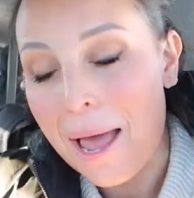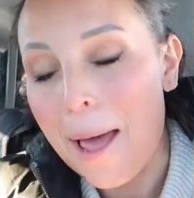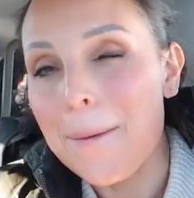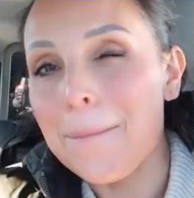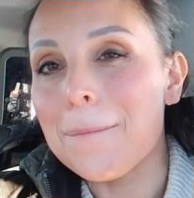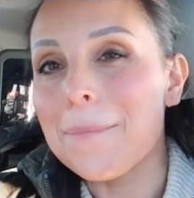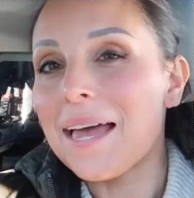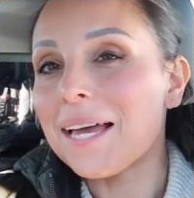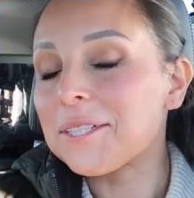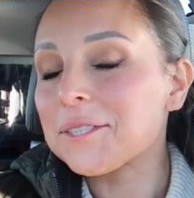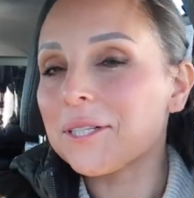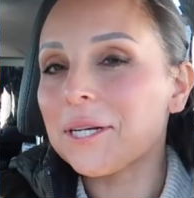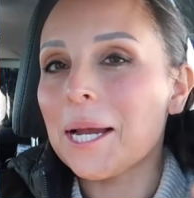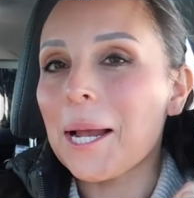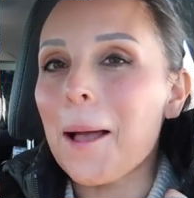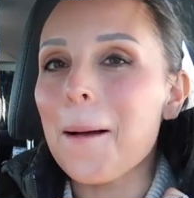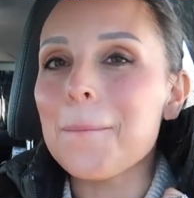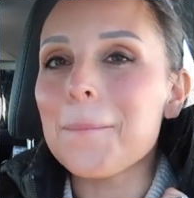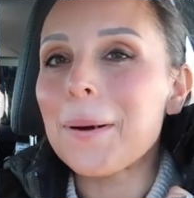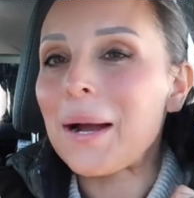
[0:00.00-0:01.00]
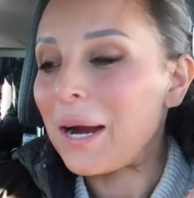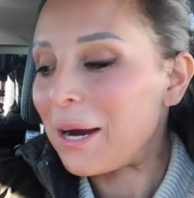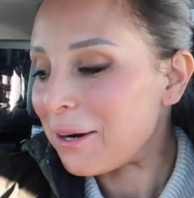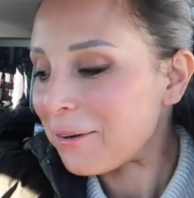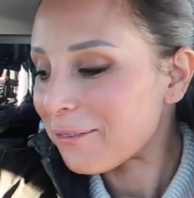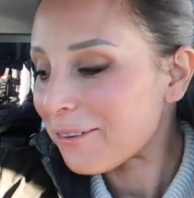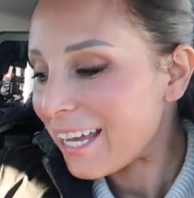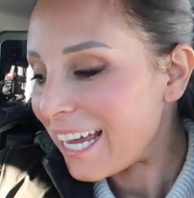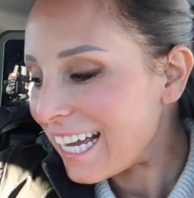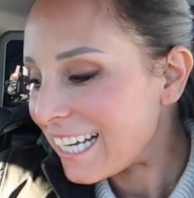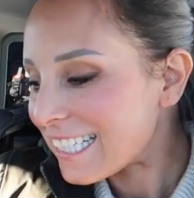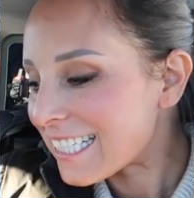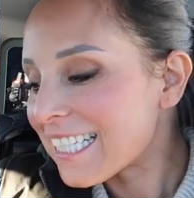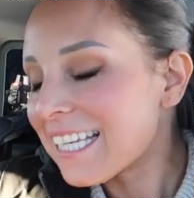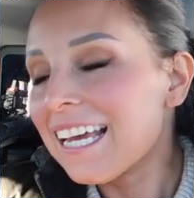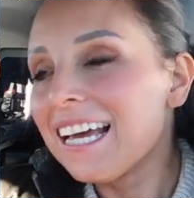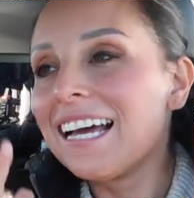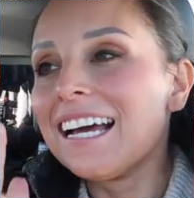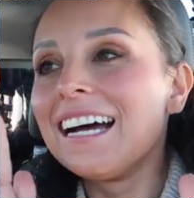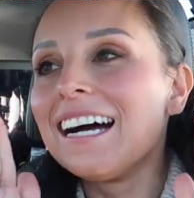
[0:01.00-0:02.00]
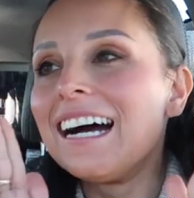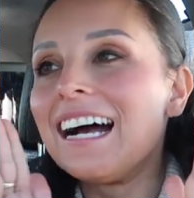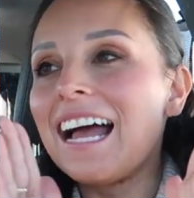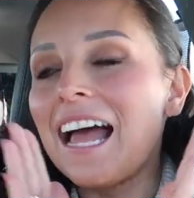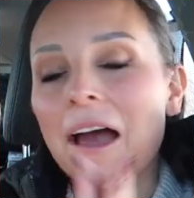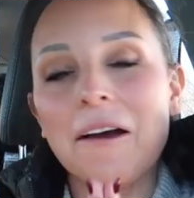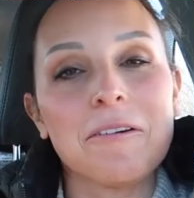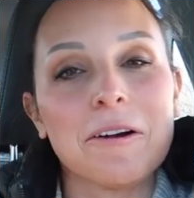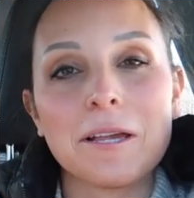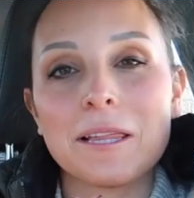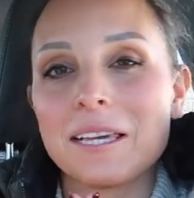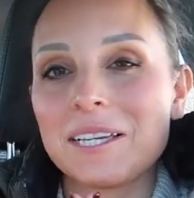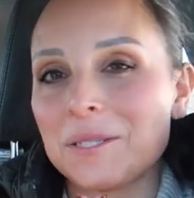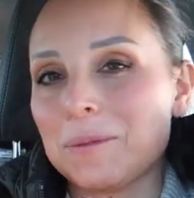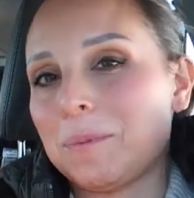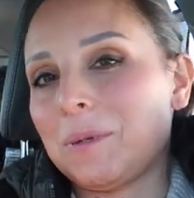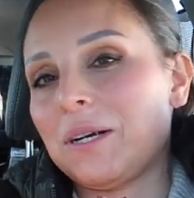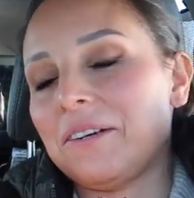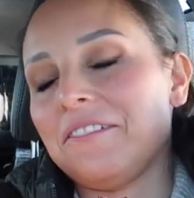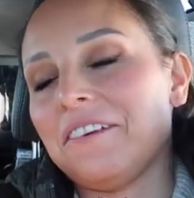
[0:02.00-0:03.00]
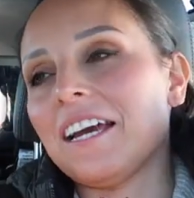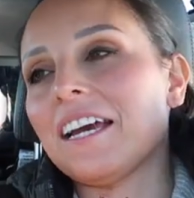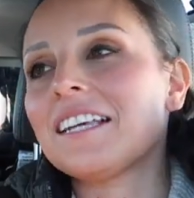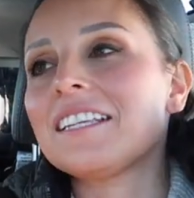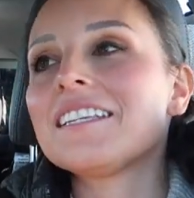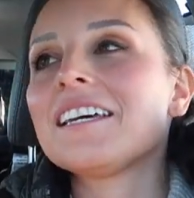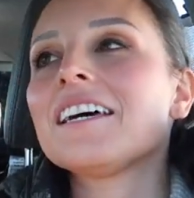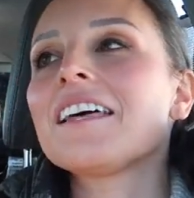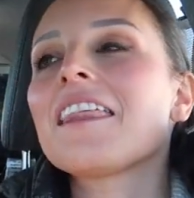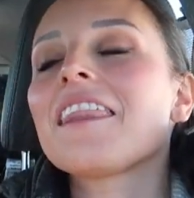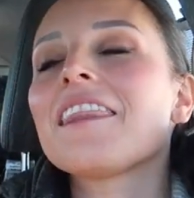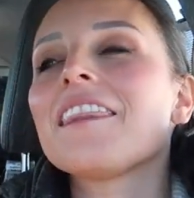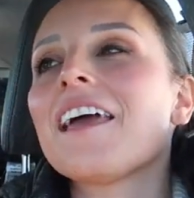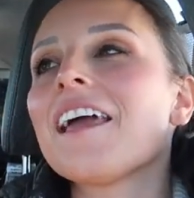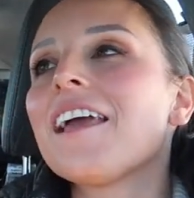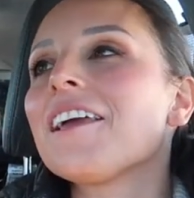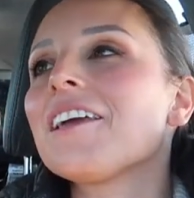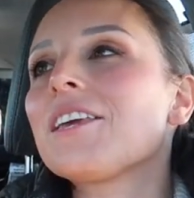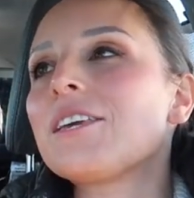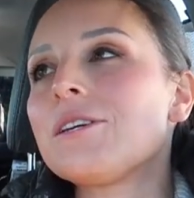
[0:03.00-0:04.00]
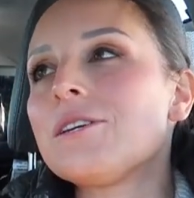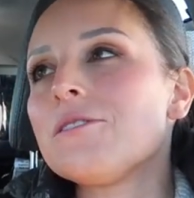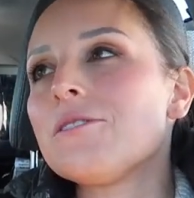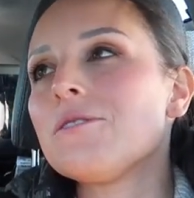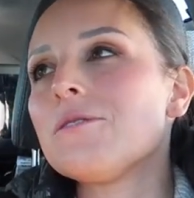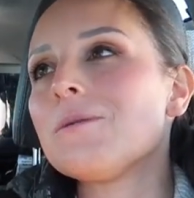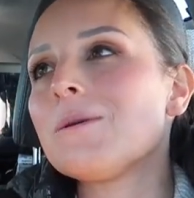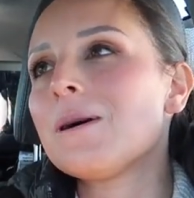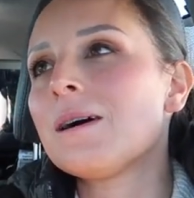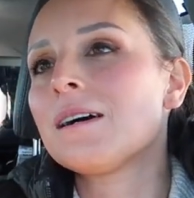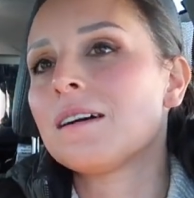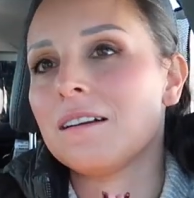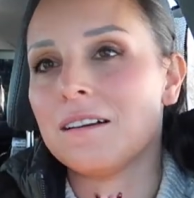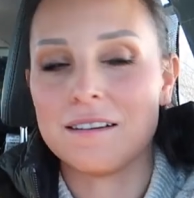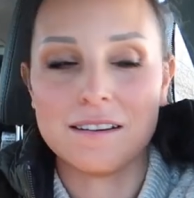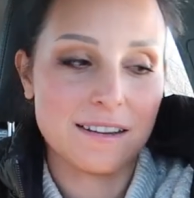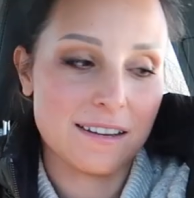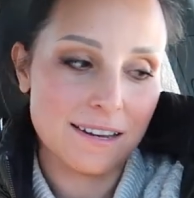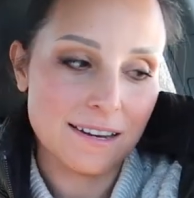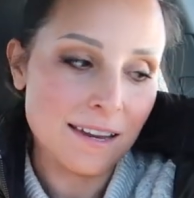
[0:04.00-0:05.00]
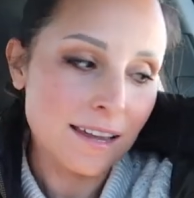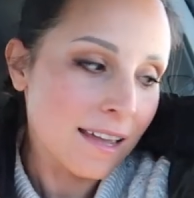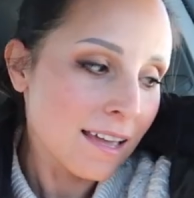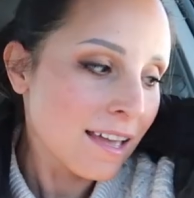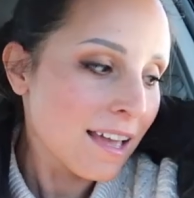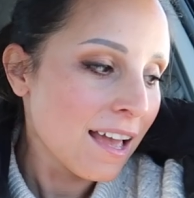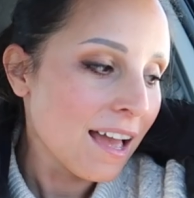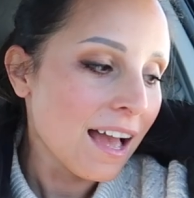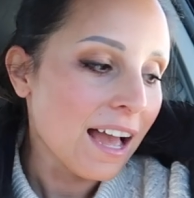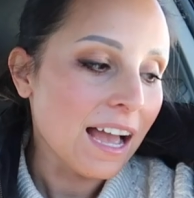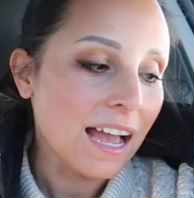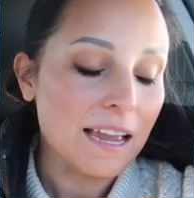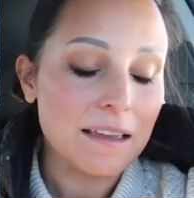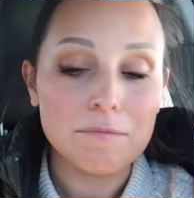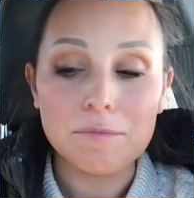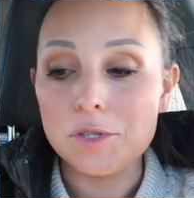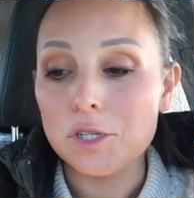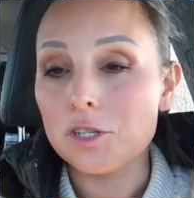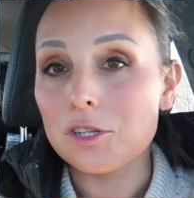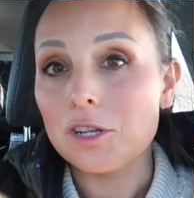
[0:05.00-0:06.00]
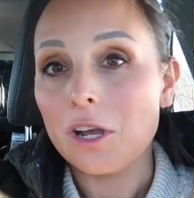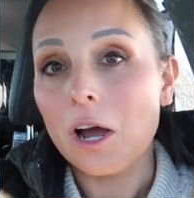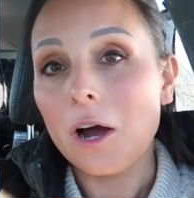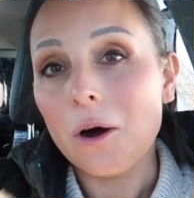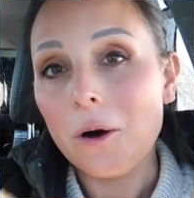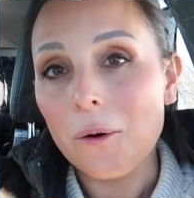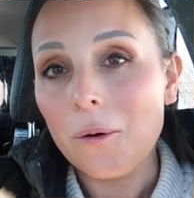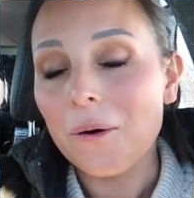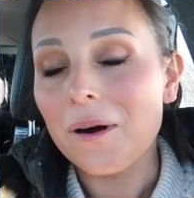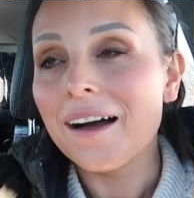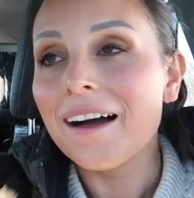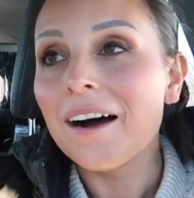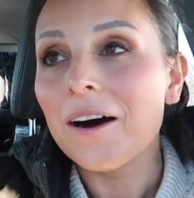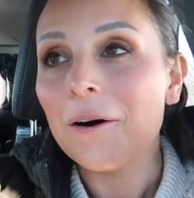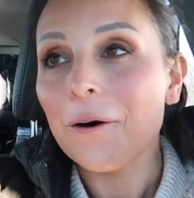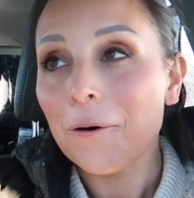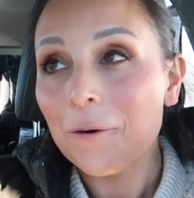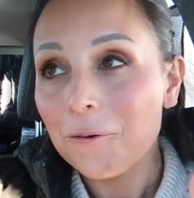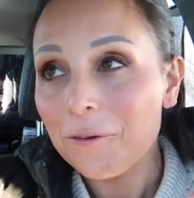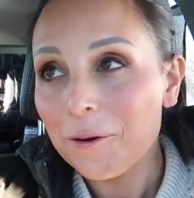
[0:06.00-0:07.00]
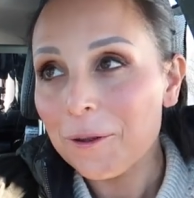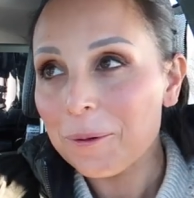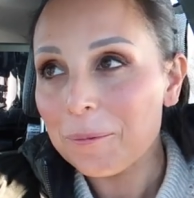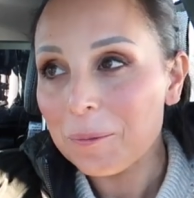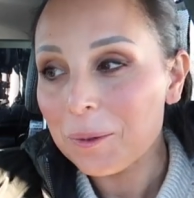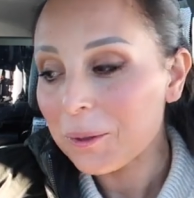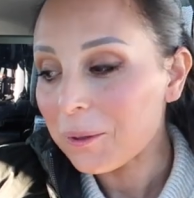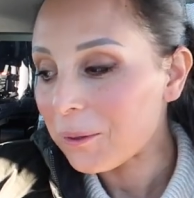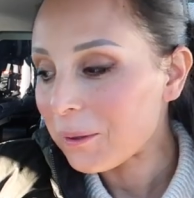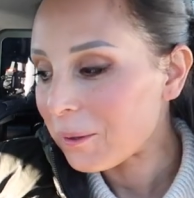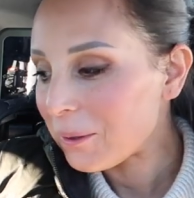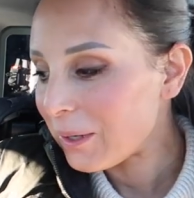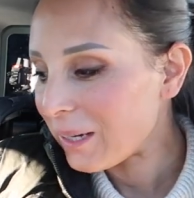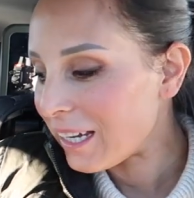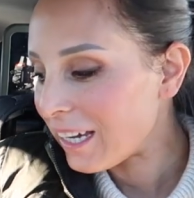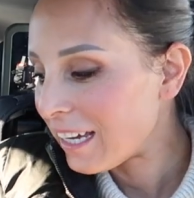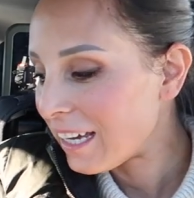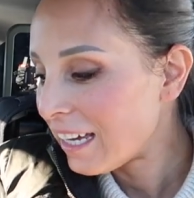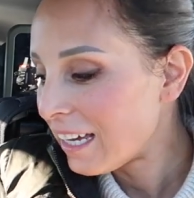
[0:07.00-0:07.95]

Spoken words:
Measuring perfect. Everything is perfect. Thank you, God. I'm so over the moon.